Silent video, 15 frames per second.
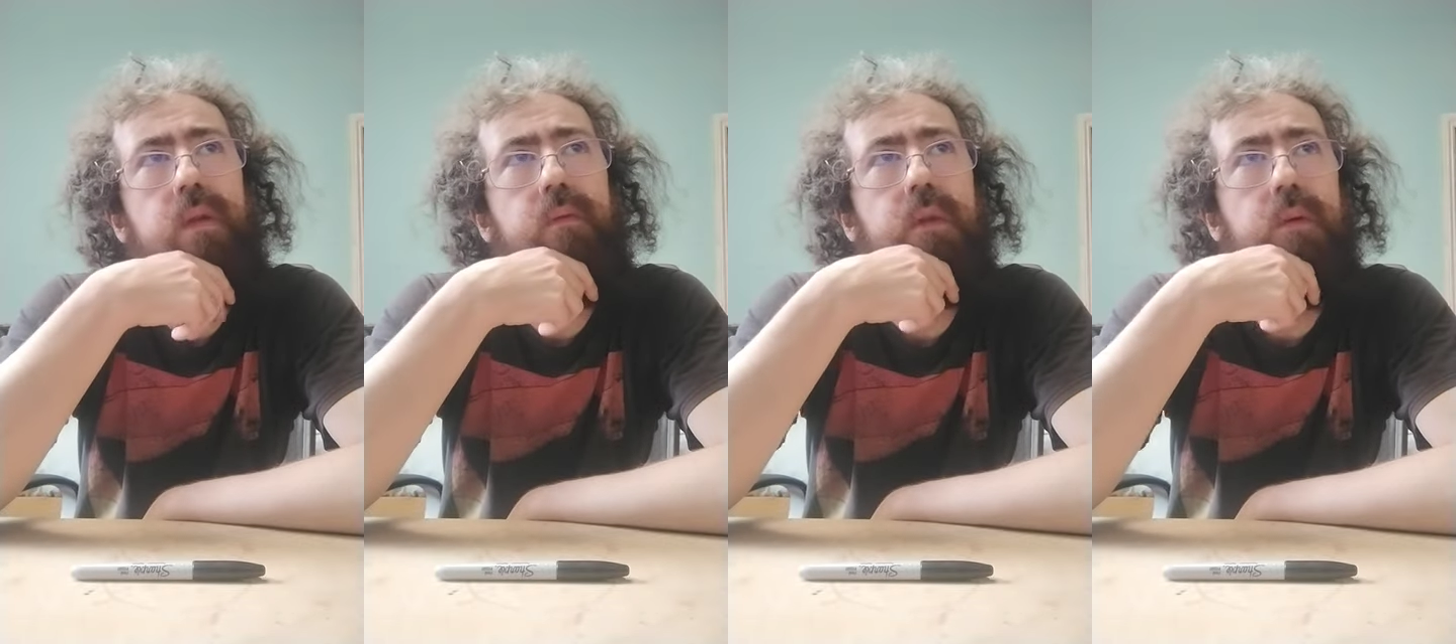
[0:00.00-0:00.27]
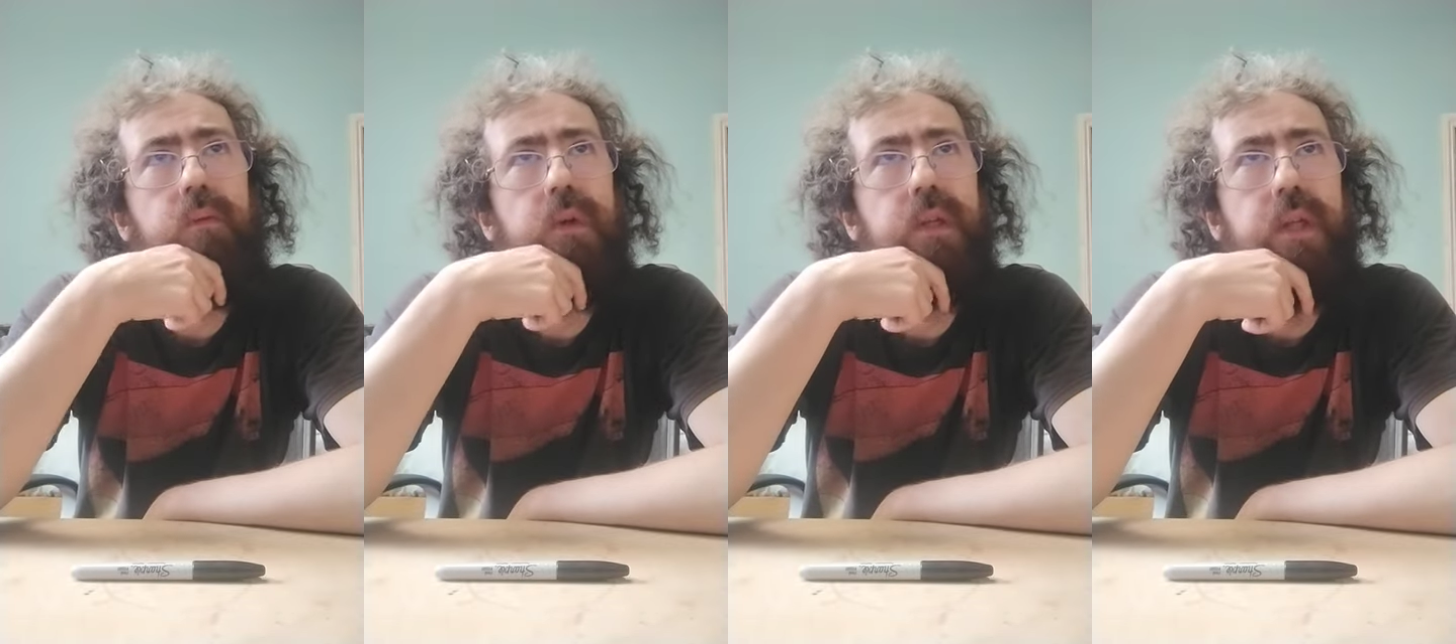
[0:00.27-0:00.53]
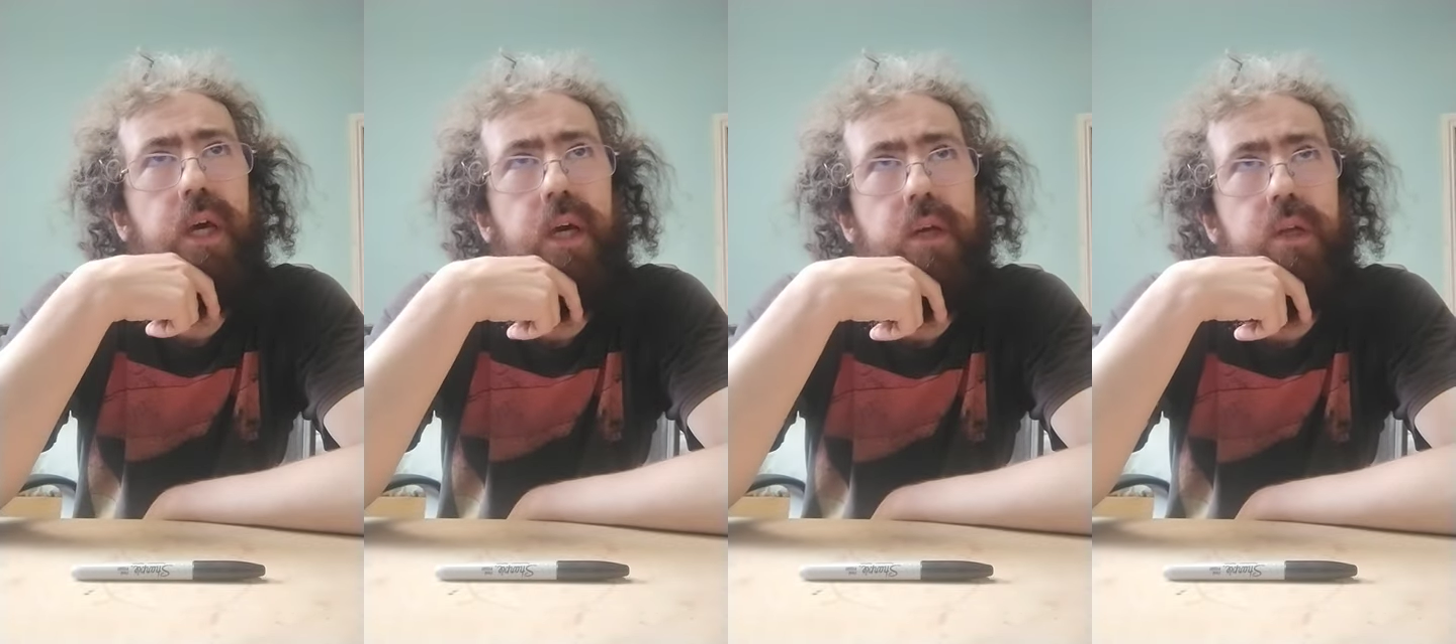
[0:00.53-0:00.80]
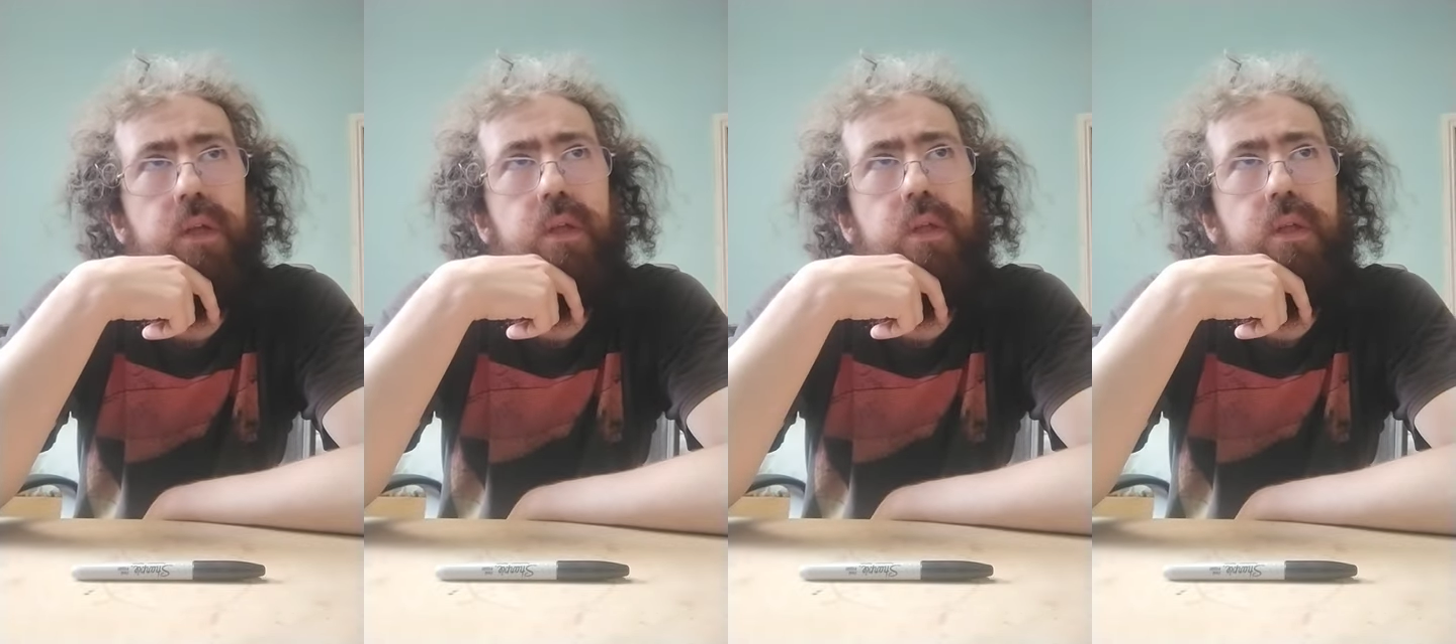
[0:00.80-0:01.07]
if someone's
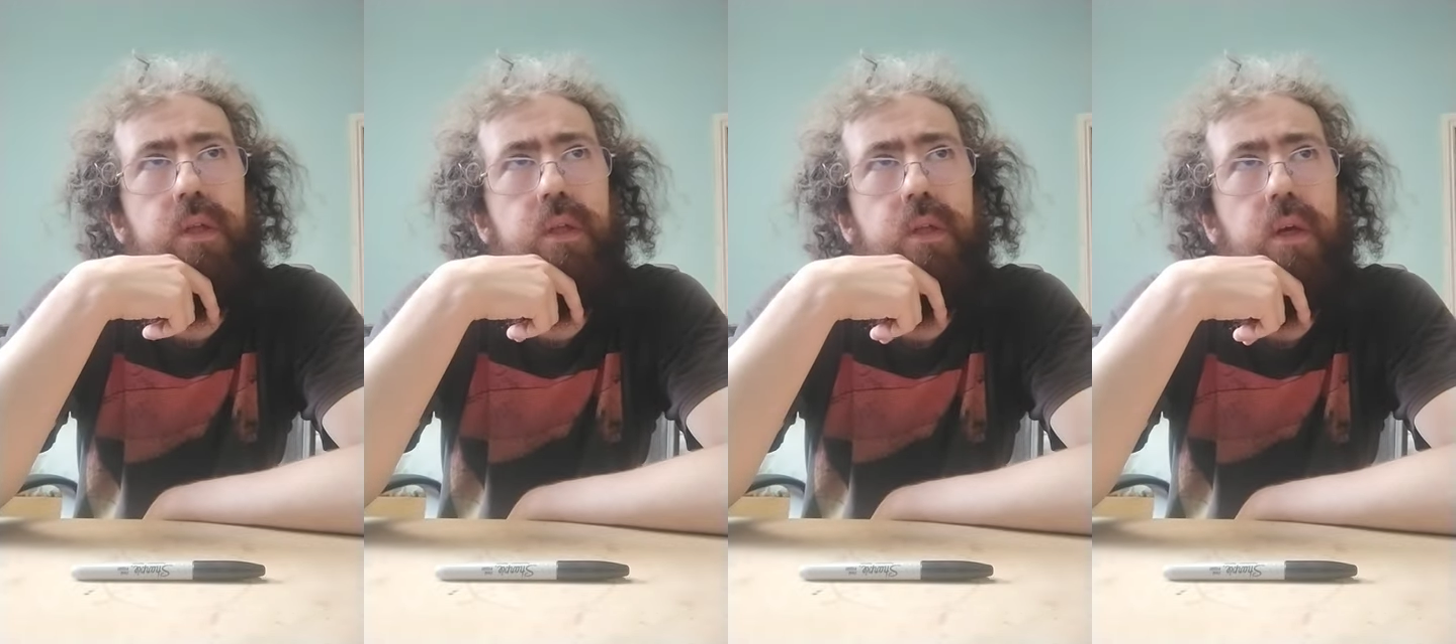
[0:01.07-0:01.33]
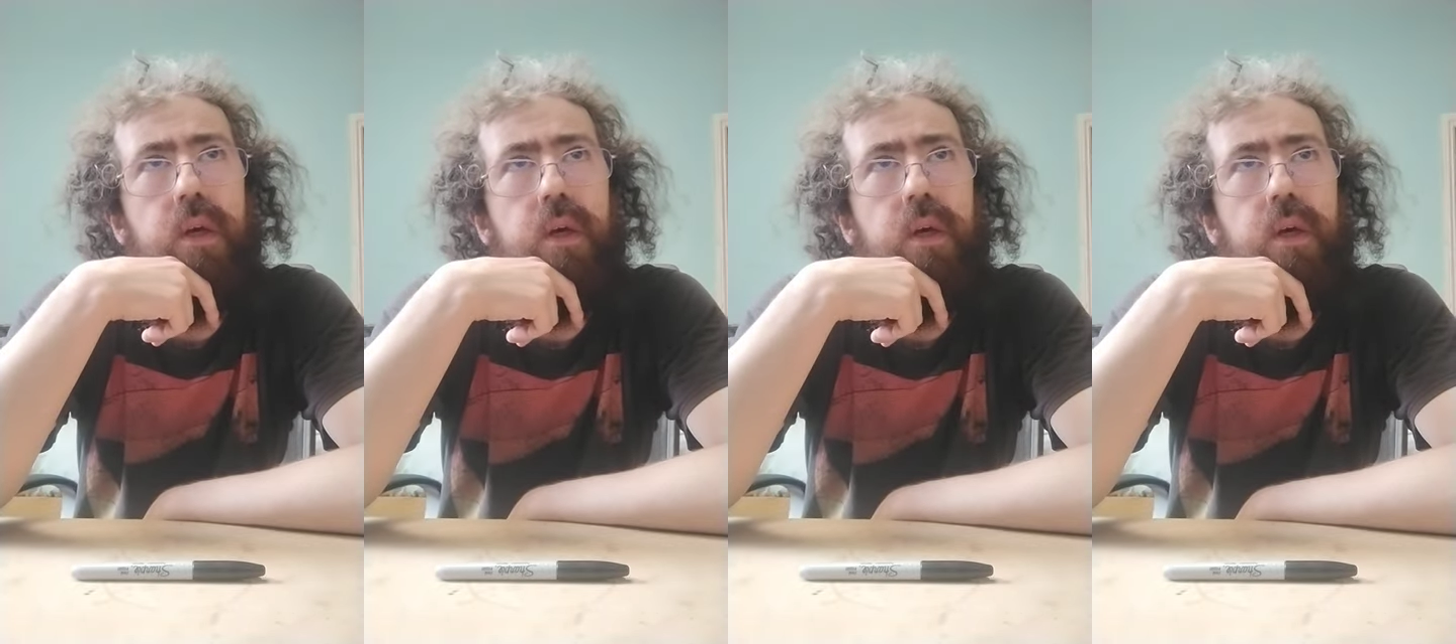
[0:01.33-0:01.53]
anxious